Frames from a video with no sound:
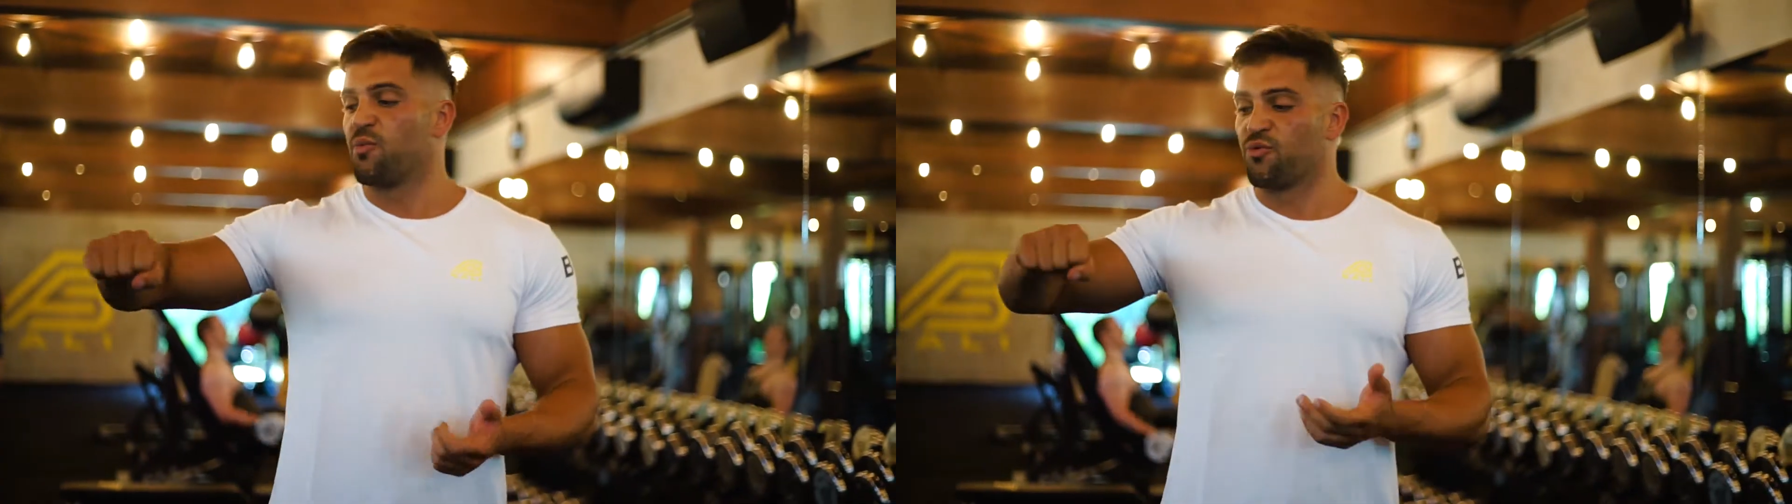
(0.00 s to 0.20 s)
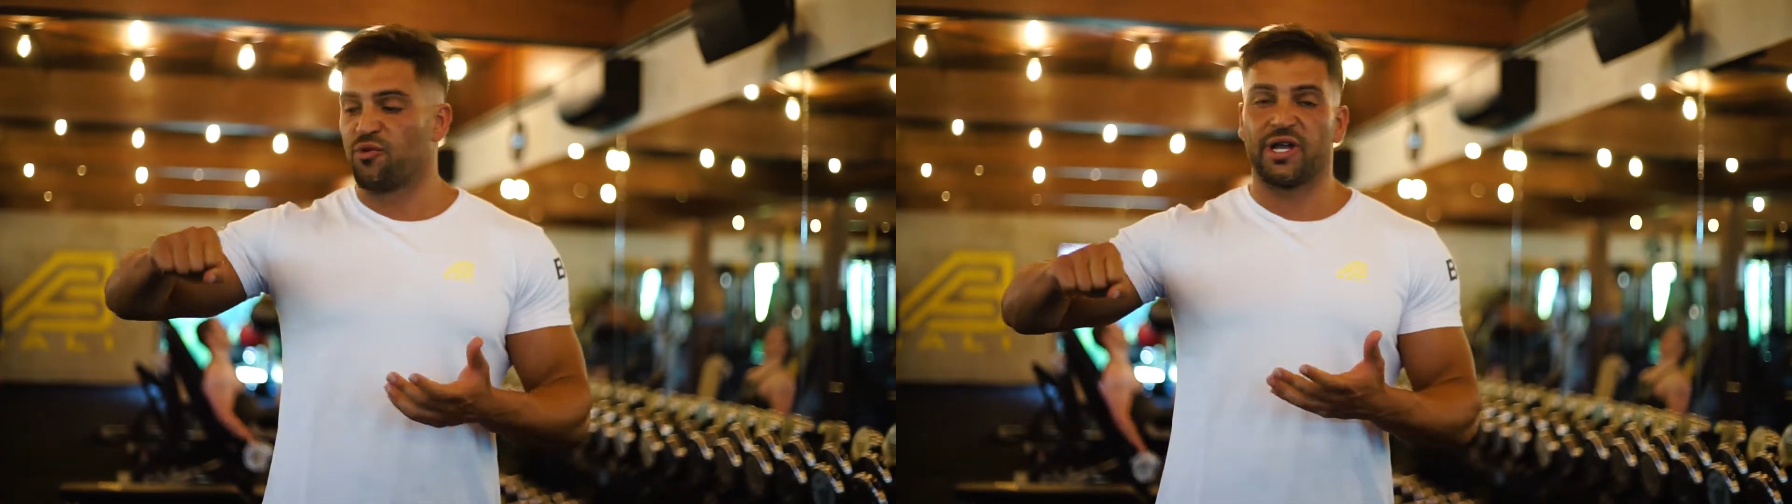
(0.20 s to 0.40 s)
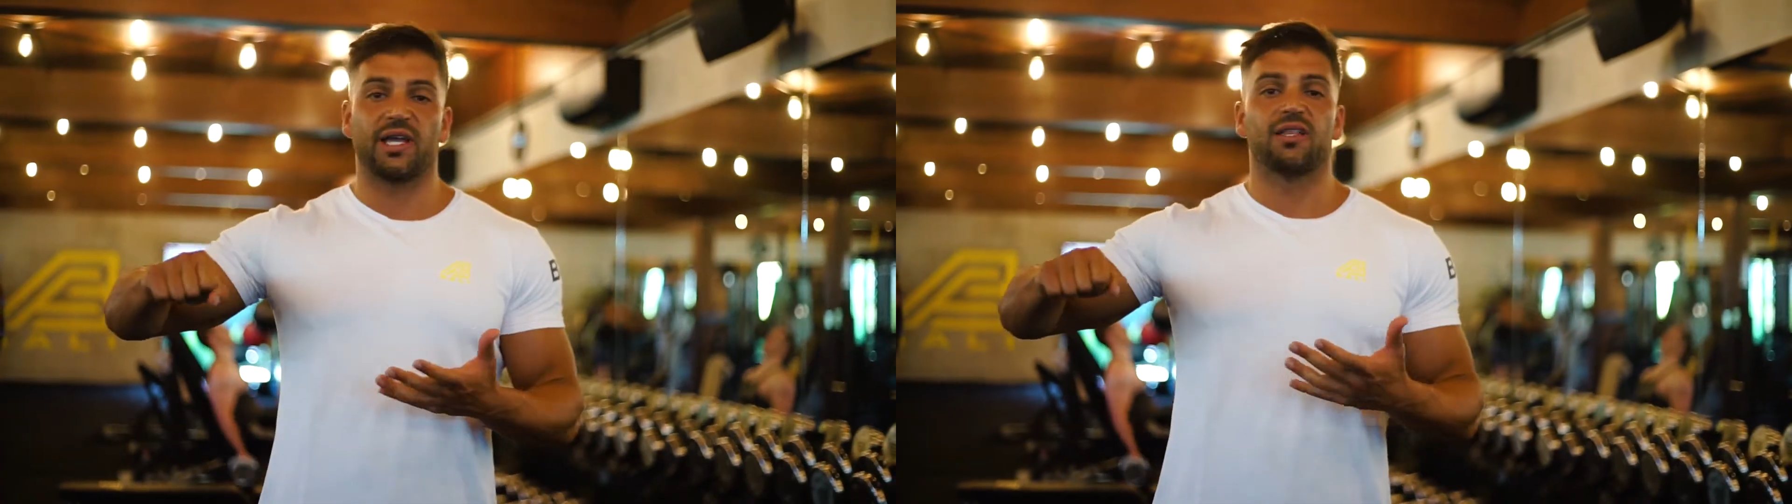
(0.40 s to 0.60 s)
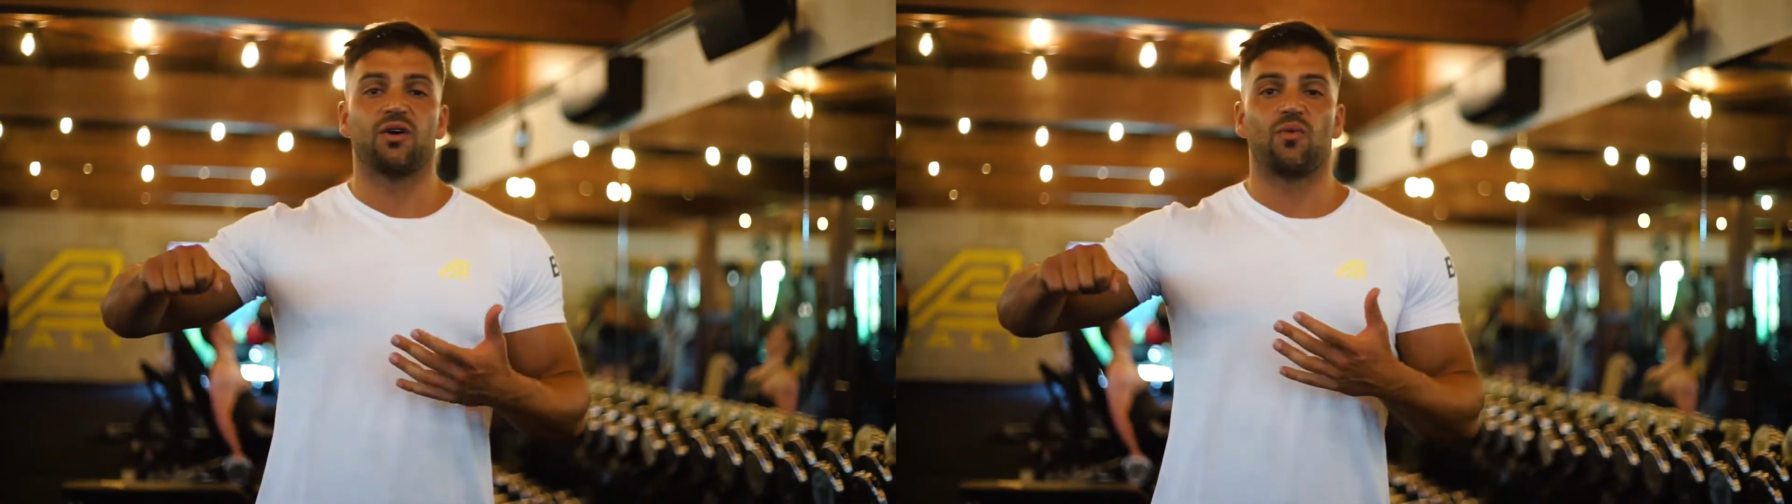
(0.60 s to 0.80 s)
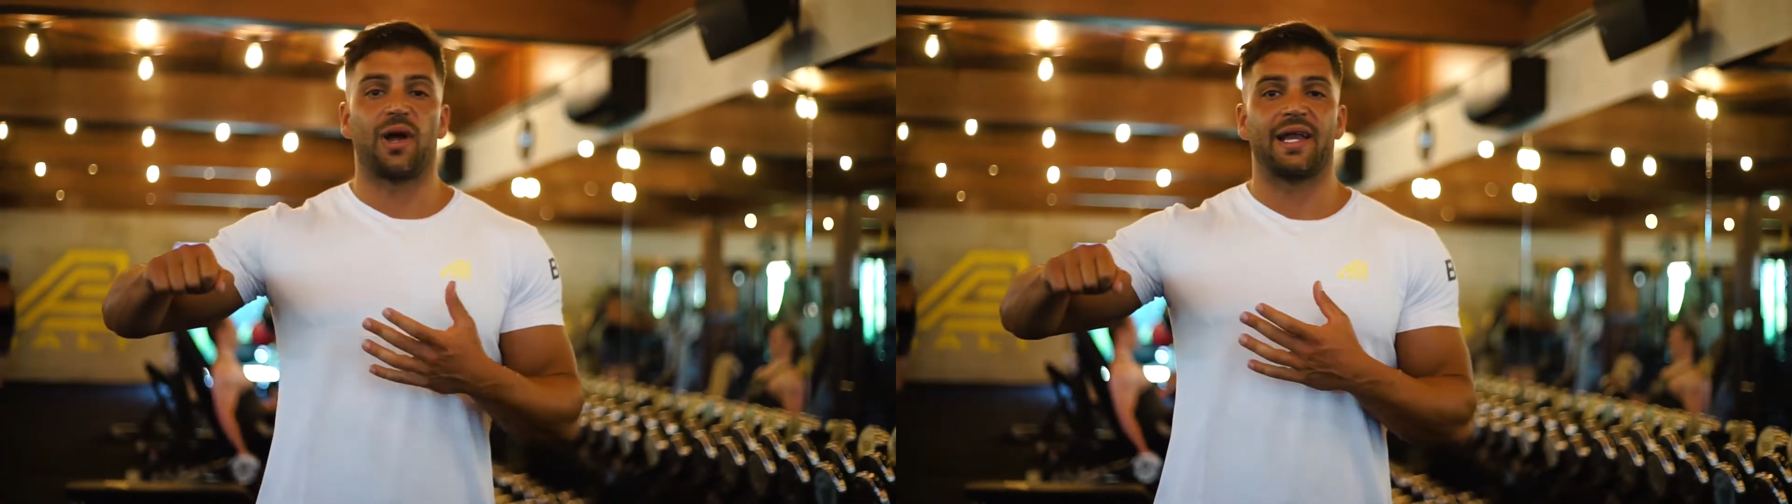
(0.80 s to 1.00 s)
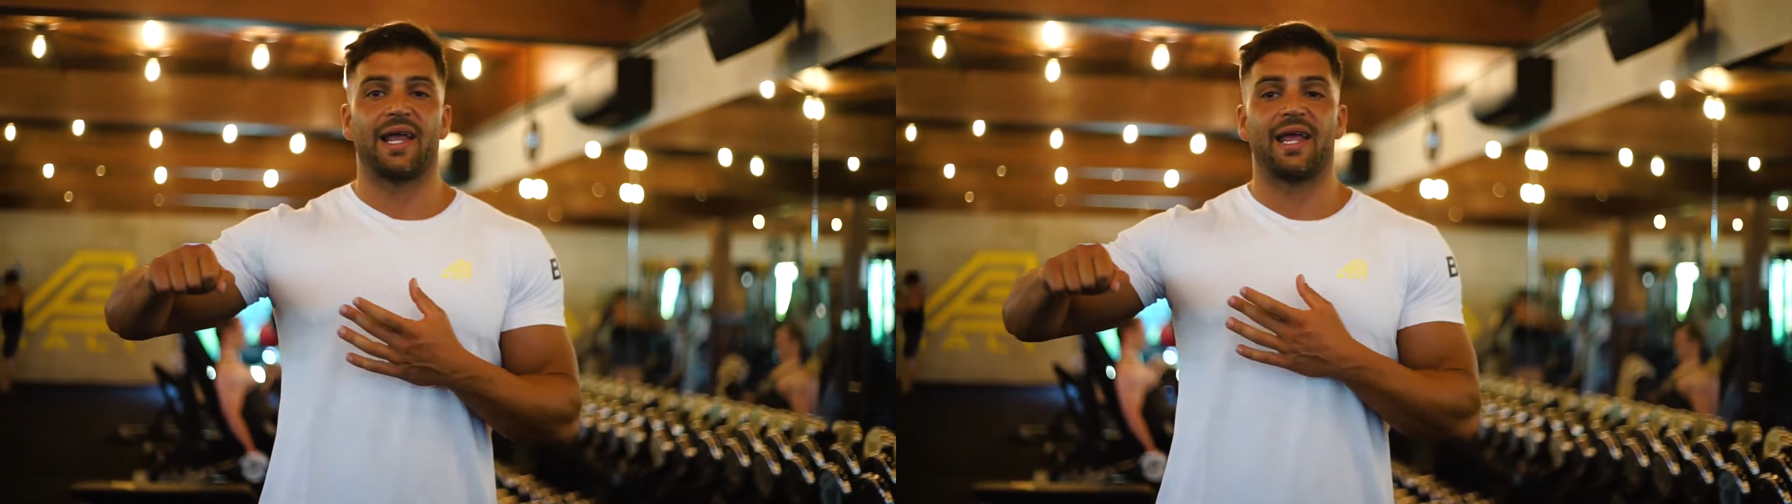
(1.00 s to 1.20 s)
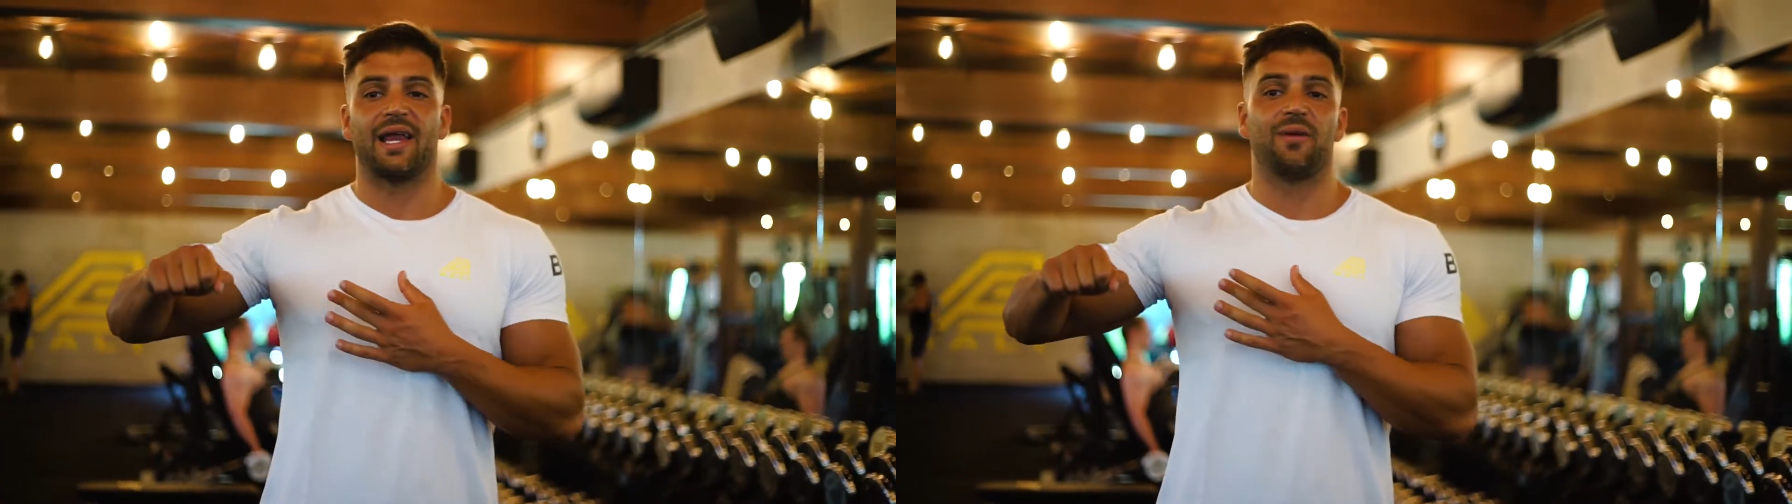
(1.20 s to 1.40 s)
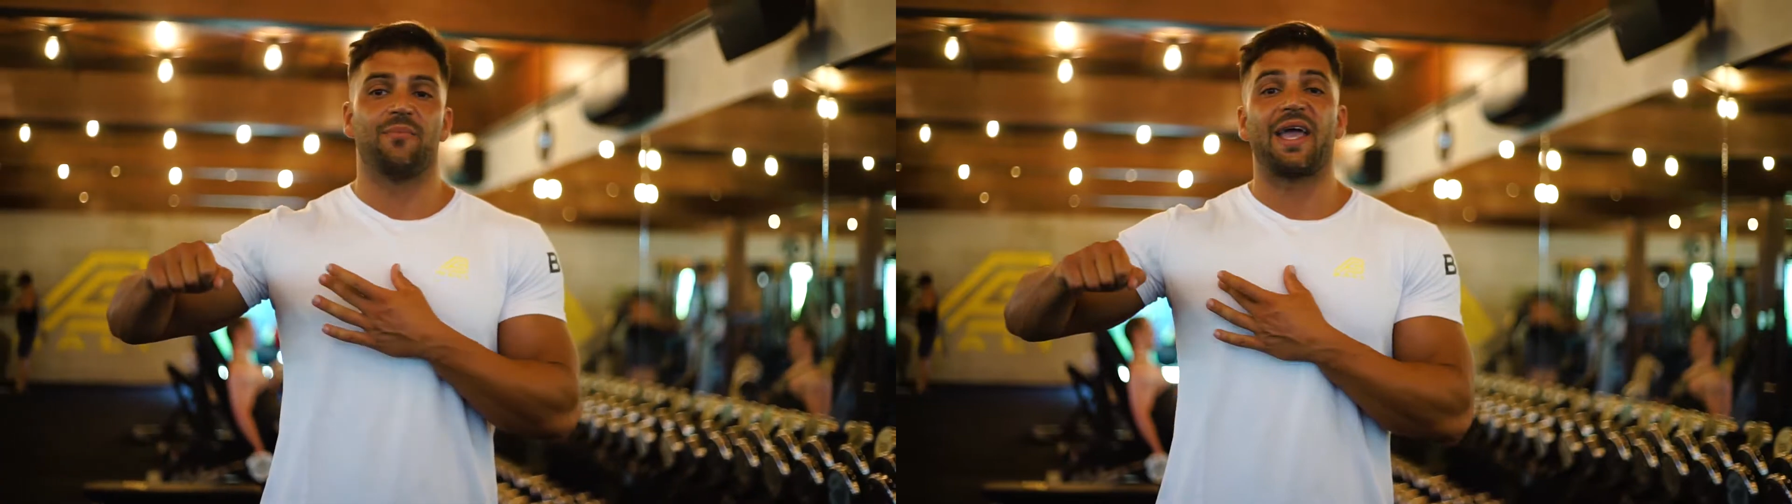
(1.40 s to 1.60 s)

bringing the weight in and